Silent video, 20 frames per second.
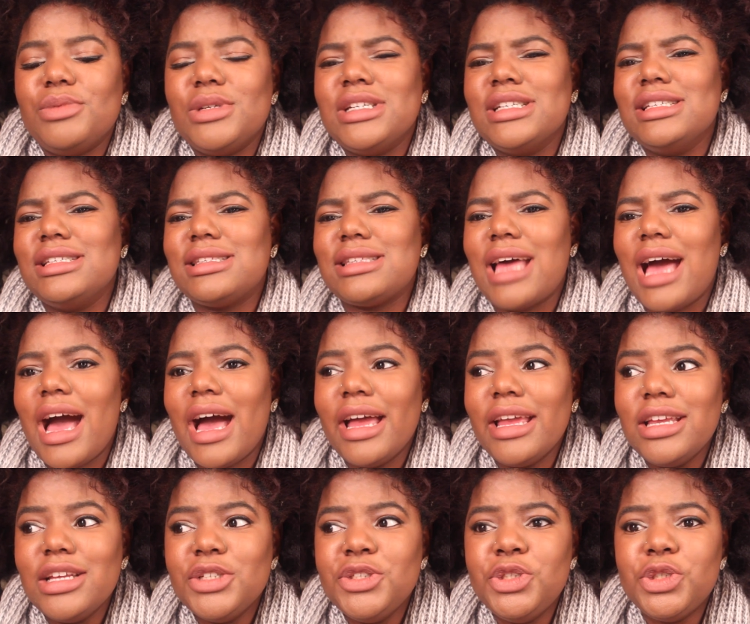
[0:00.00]
because
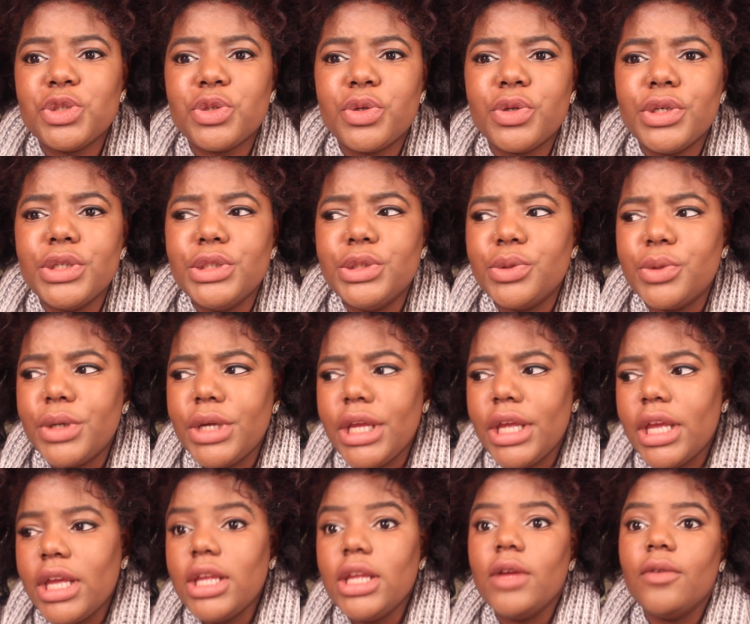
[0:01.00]
I enjoy
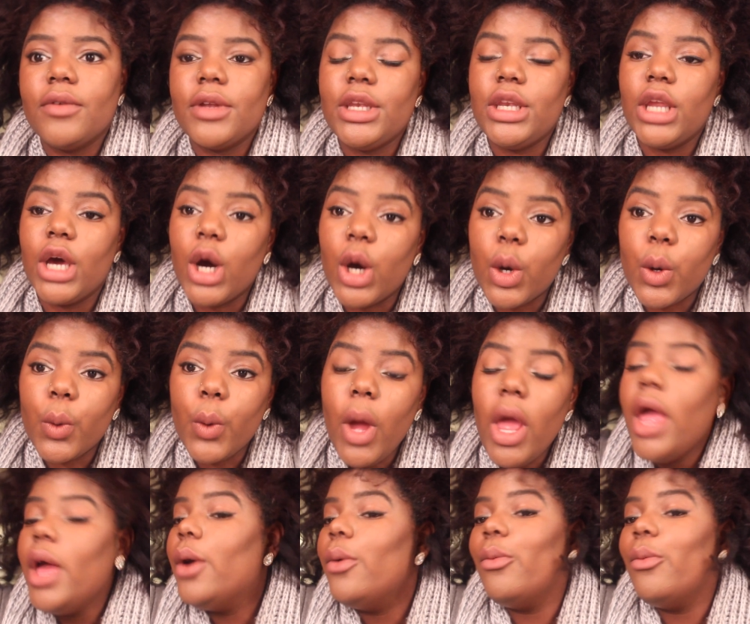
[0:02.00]
doing it, even though